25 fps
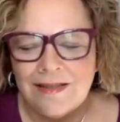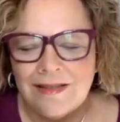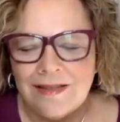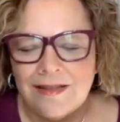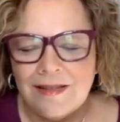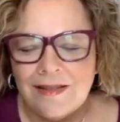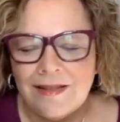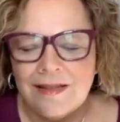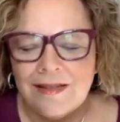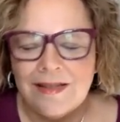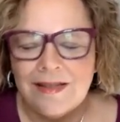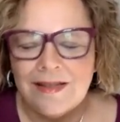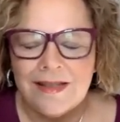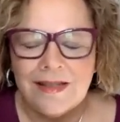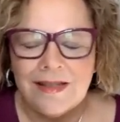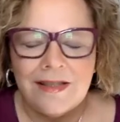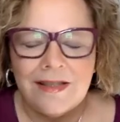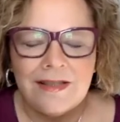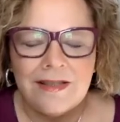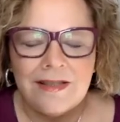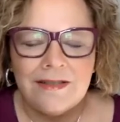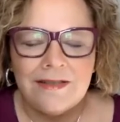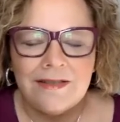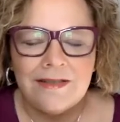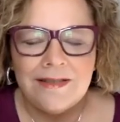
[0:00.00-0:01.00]
its
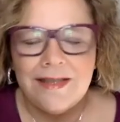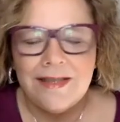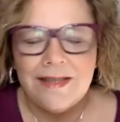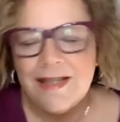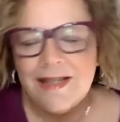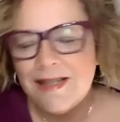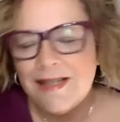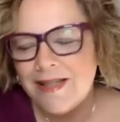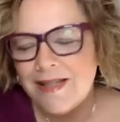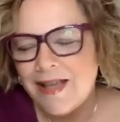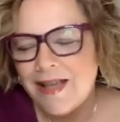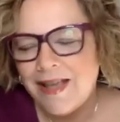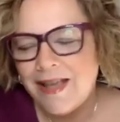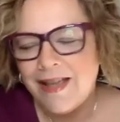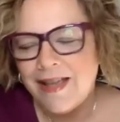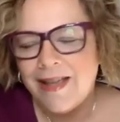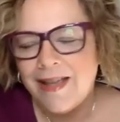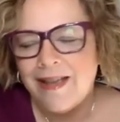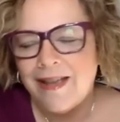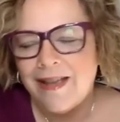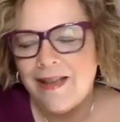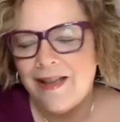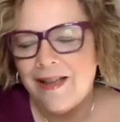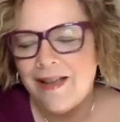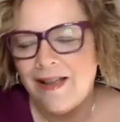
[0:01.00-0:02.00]
little
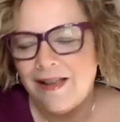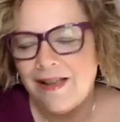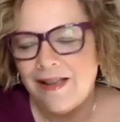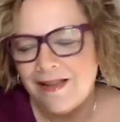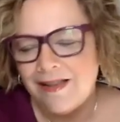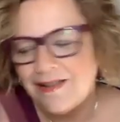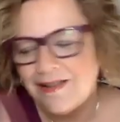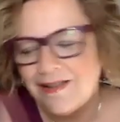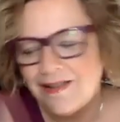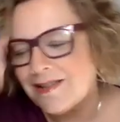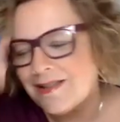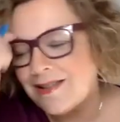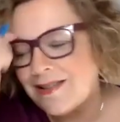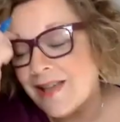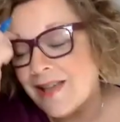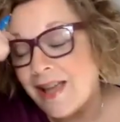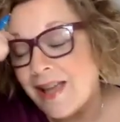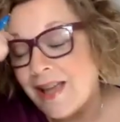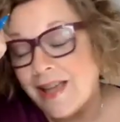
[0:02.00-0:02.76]
details.